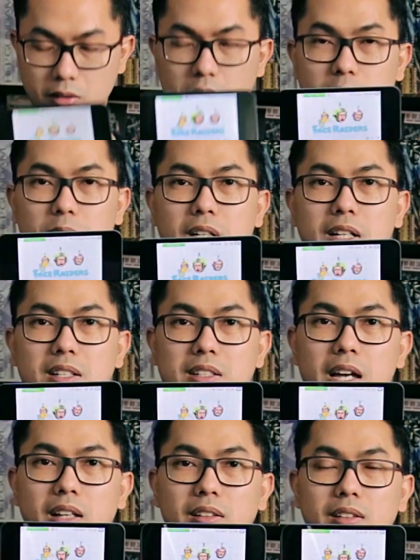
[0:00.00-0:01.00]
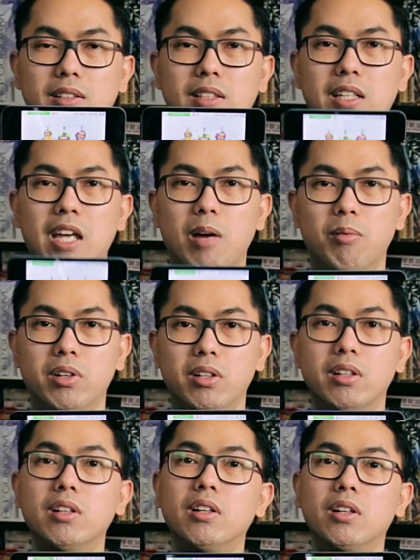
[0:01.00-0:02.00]
all you get is that camera
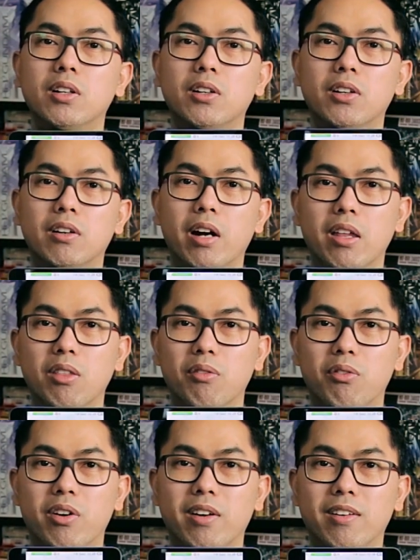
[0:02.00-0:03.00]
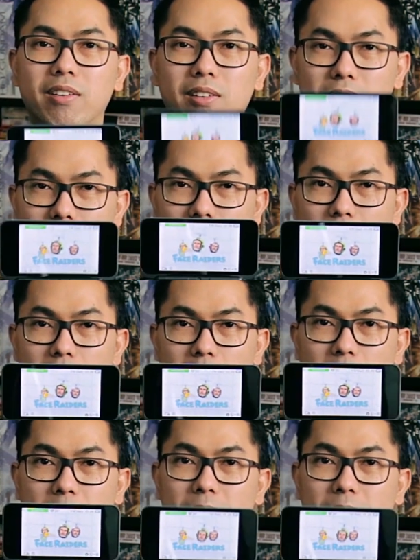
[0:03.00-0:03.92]
right in the front, right there.